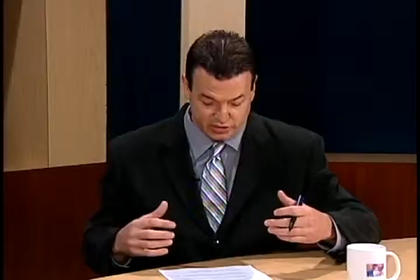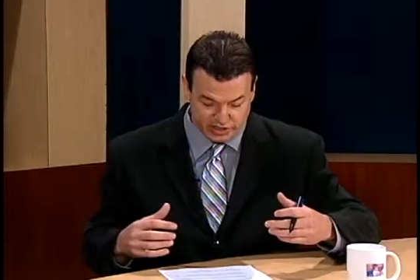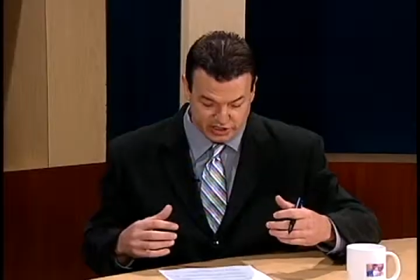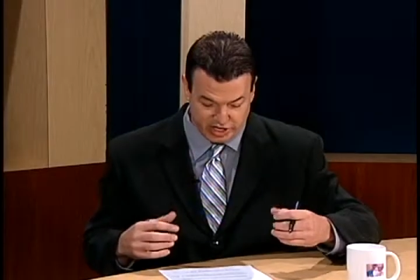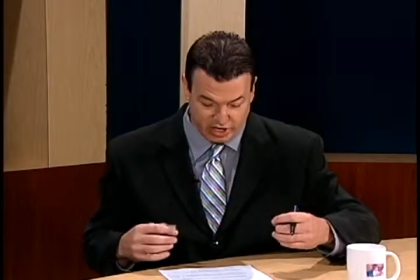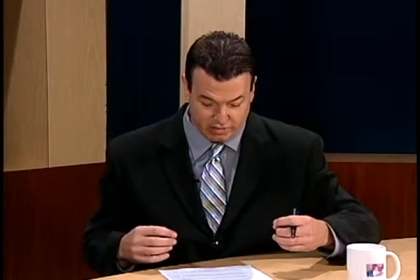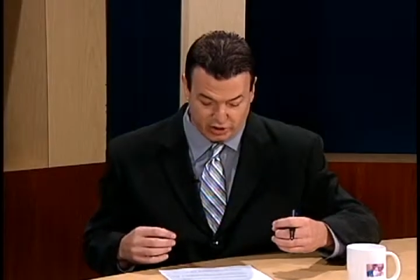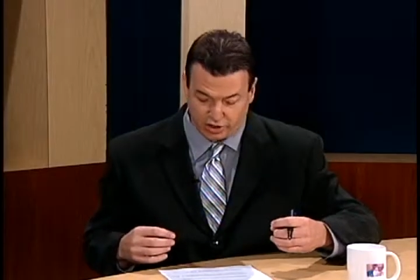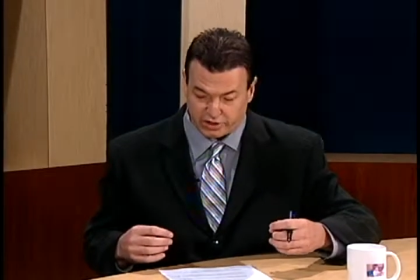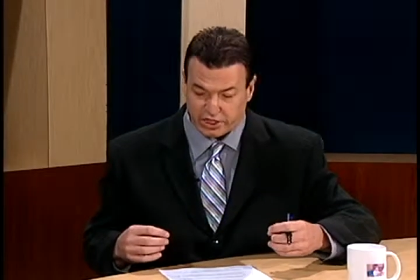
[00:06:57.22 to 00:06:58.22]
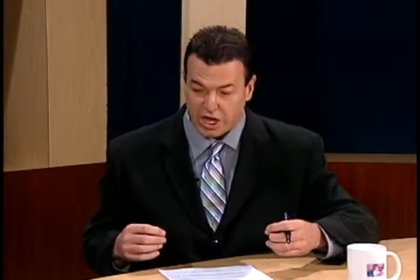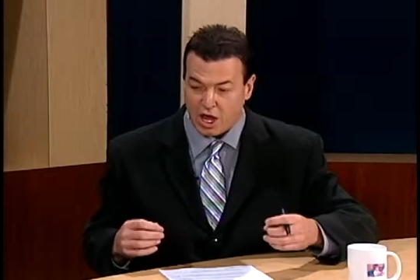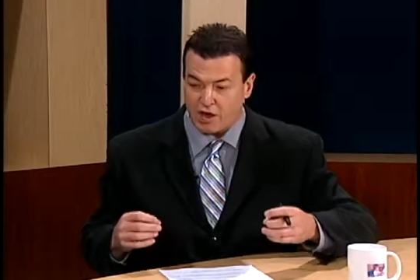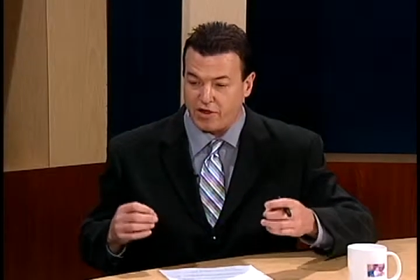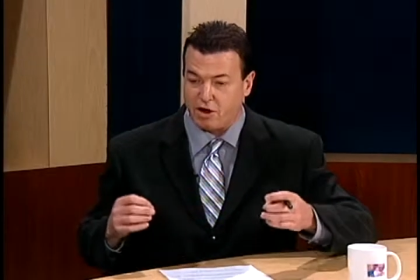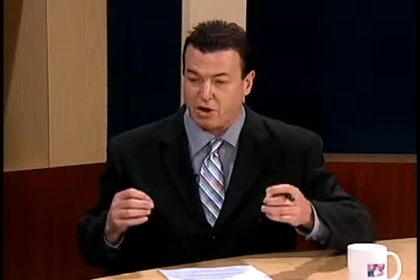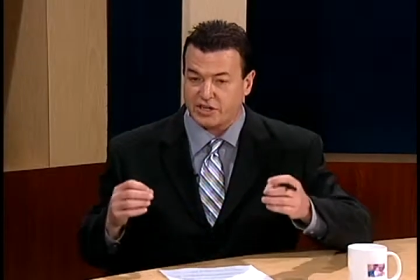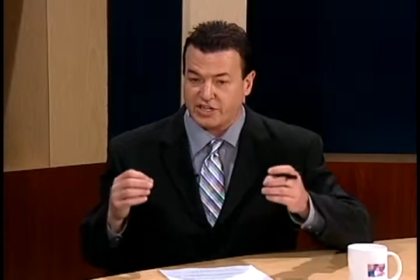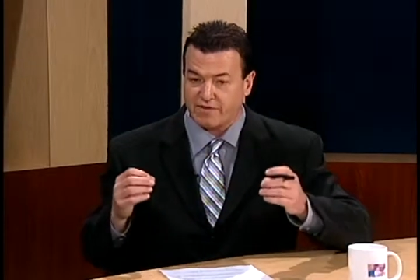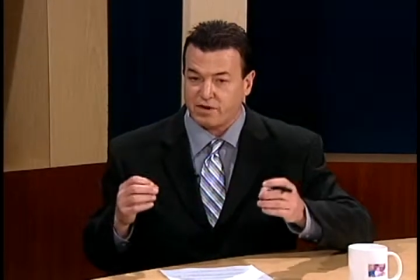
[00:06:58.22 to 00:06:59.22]
originator, because there are
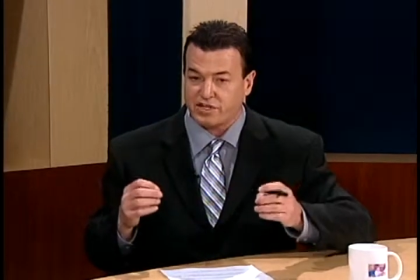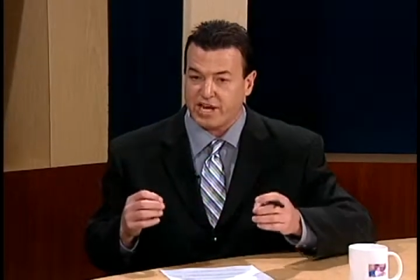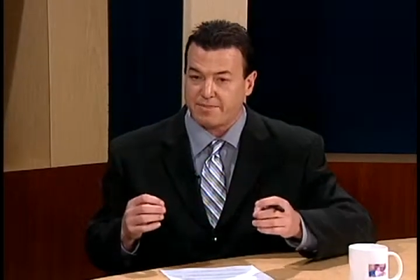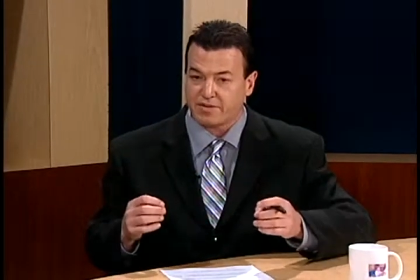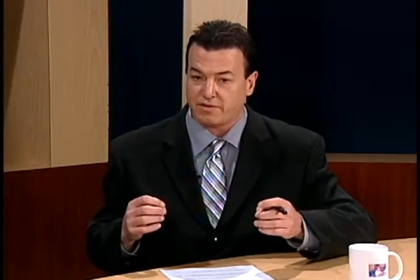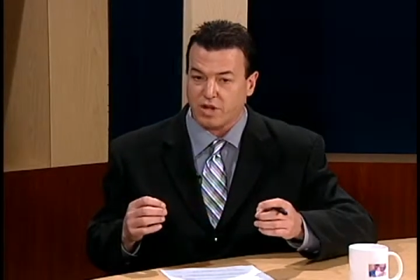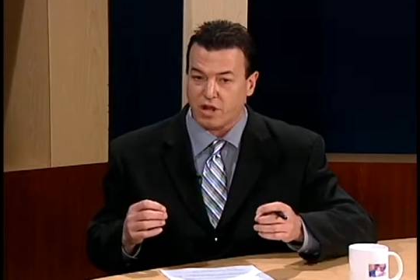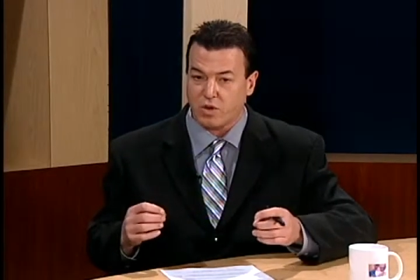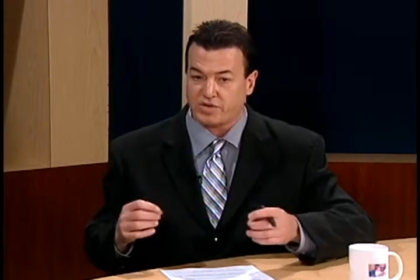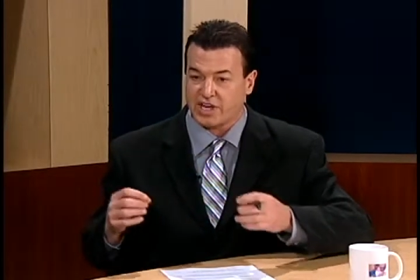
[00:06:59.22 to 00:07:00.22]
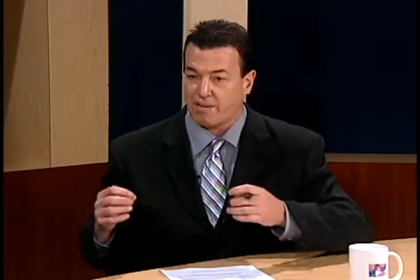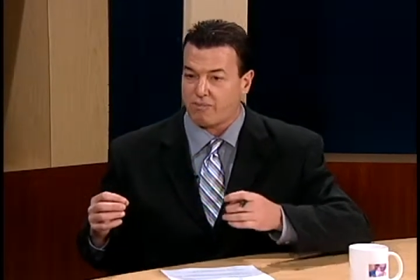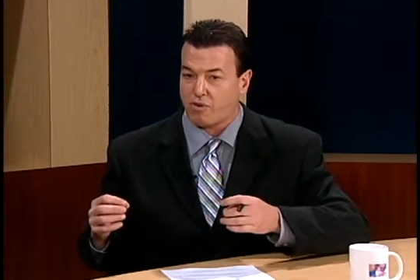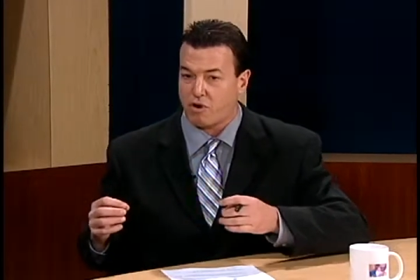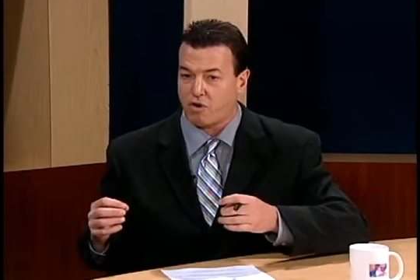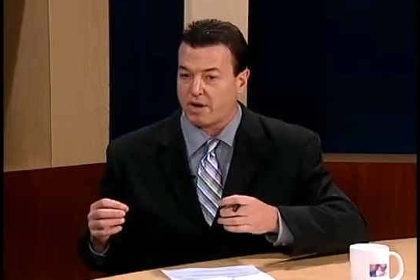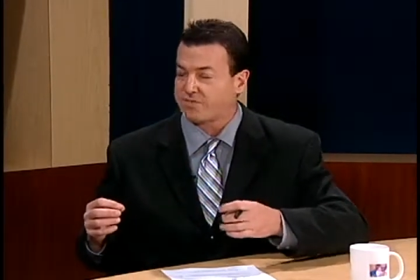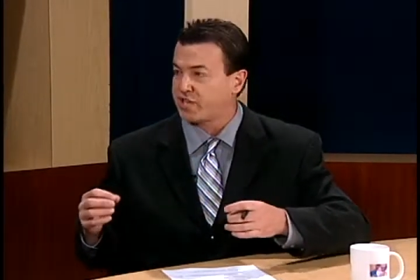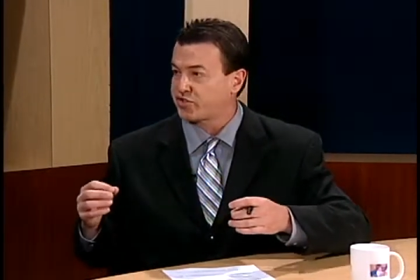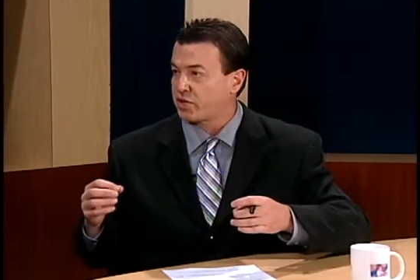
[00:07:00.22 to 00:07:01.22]
different types of loans and programs
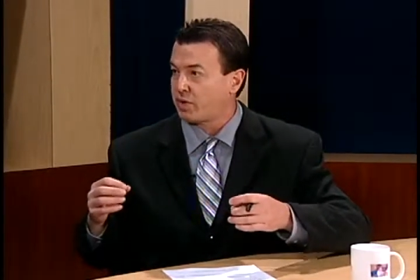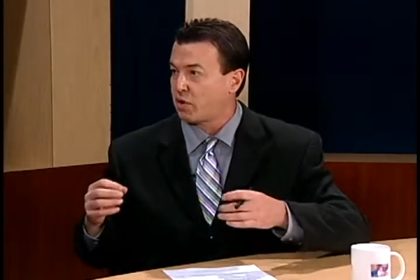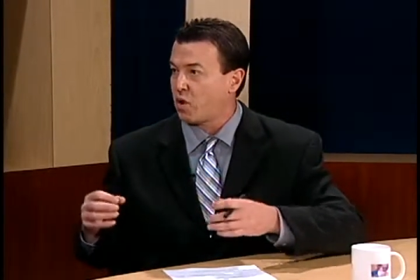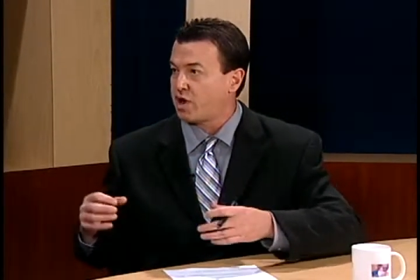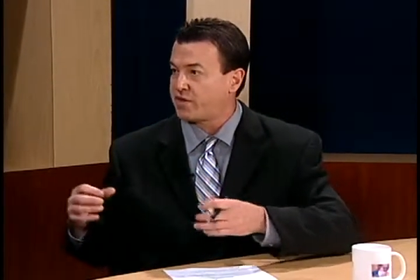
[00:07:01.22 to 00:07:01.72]
that's going to require